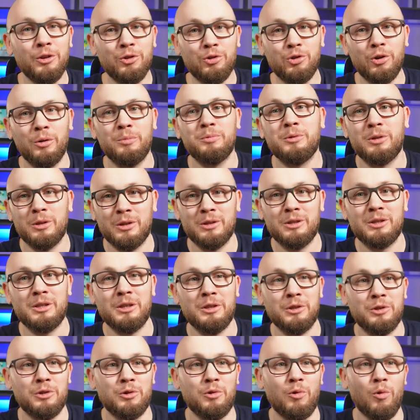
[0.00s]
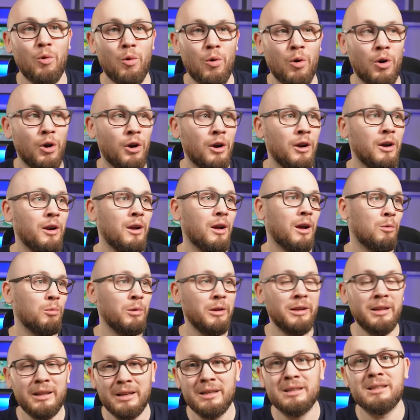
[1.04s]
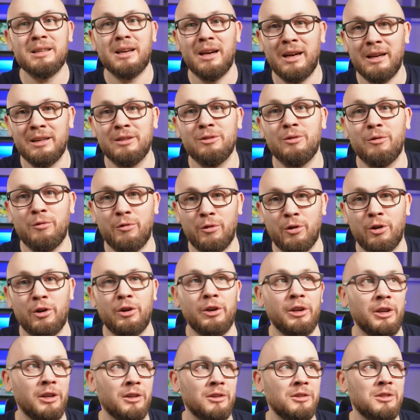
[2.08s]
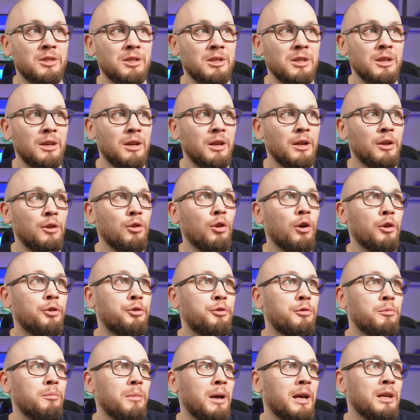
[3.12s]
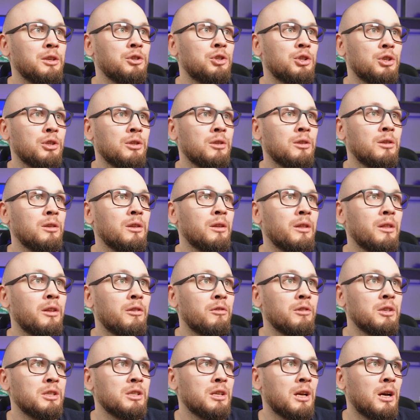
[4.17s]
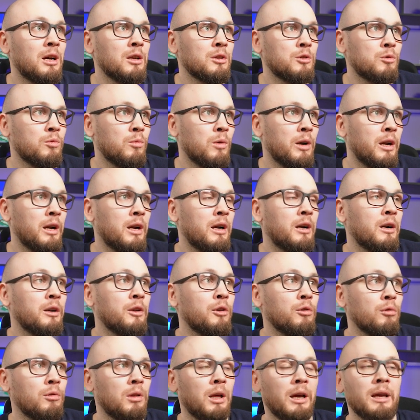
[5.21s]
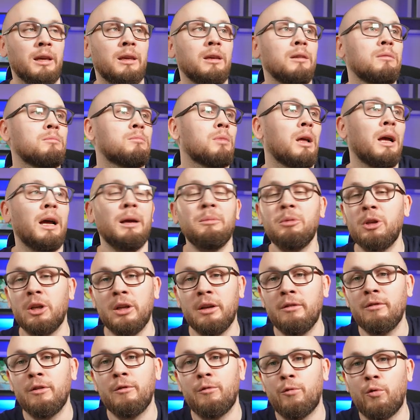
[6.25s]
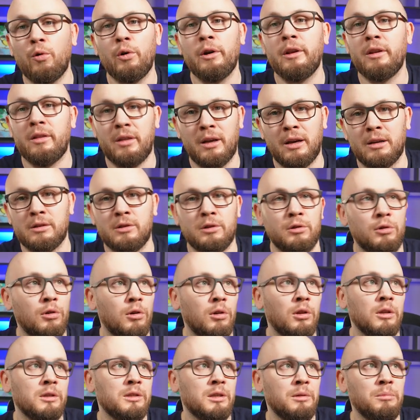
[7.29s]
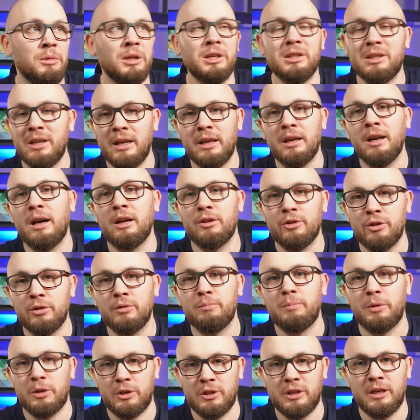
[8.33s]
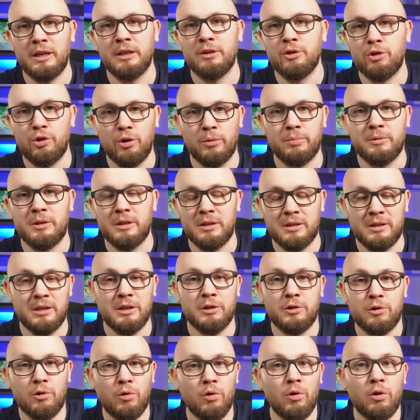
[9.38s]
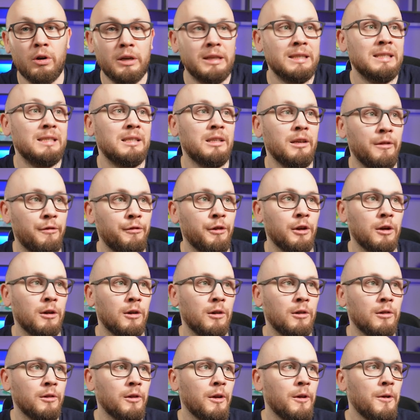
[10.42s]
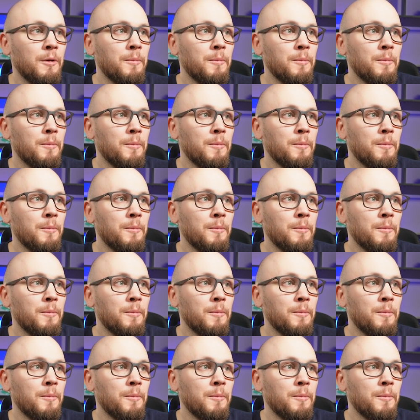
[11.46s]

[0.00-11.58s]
Job Success Score with these kinds of earnings. Not to mention the results where you even $40,000 and maintain 100% Job Success Score is difficult.